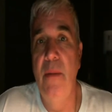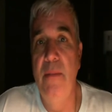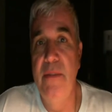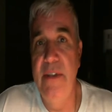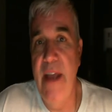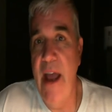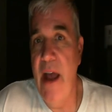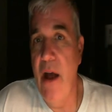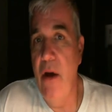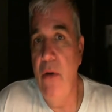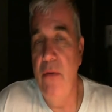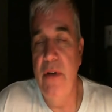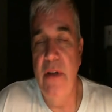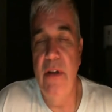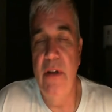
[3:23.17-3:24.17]

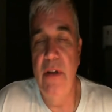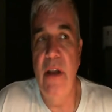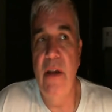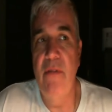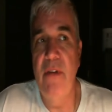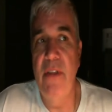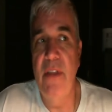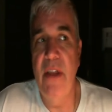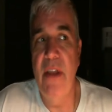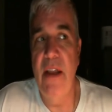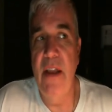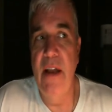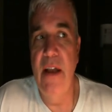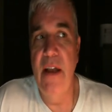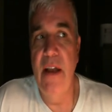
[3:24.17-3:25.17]
down and
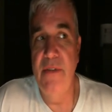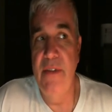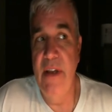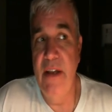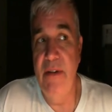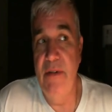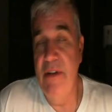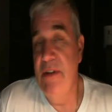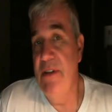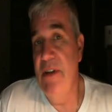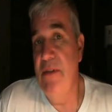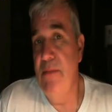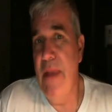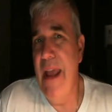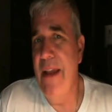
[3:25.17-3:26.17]
everything else that
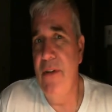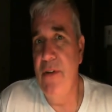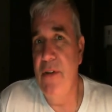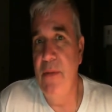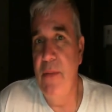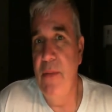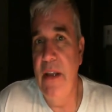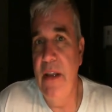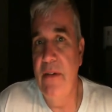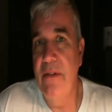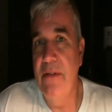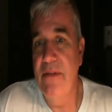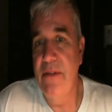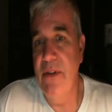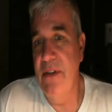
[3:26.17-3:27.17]
it didn't matter to
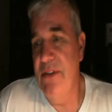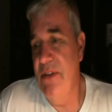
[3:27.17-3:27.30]
me.